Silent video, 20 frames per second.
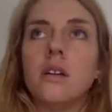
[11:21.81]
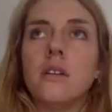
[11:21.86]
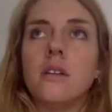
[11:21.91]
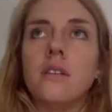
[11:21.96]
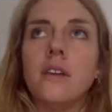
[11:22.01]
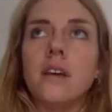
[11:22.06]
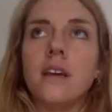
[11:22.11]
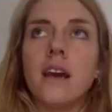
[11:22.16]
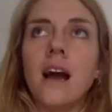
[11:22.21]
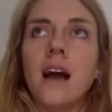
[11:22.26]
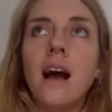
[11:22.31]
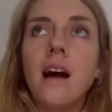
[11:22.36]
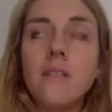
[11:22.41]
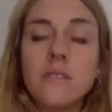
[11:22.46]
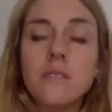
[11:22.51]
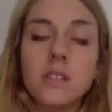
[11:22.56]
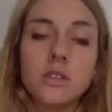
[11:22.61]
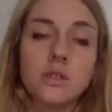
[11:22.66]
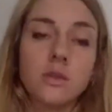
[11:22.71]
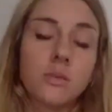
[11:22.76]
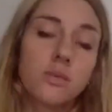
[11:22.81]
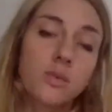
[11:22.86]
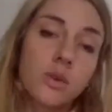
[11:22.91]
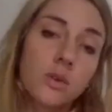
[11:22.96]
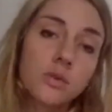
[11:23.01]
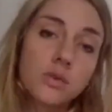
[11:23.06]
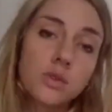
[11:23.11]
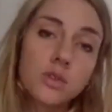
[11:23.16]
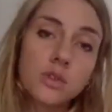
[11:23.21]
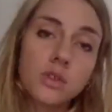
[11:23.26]
they have this
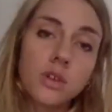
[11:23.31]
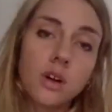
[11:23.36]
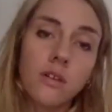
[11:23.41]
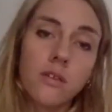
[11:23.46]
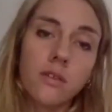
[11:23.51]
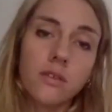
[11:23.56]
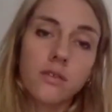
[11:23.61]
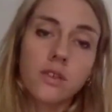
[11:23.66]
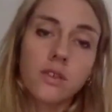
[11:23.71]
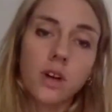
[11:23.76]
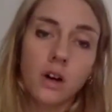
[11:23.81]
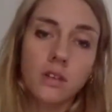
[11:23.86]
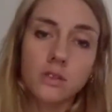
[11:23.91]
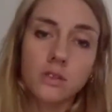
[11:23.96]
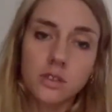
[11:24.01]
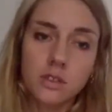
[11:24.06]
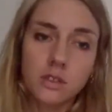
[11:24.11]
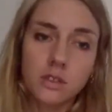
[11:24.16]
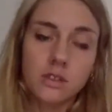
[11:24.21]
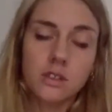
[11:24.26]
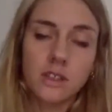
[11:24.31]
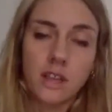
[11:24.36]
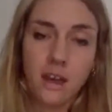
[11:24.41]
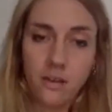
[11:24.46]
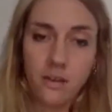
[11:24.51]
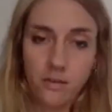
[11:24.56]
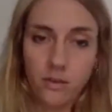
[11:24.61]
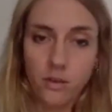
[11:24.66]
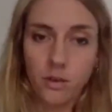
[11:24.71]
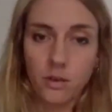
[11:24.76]
approach of constant
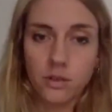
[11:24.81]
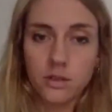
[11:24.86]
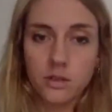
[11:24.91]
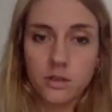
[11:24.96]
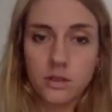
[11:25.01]
effort,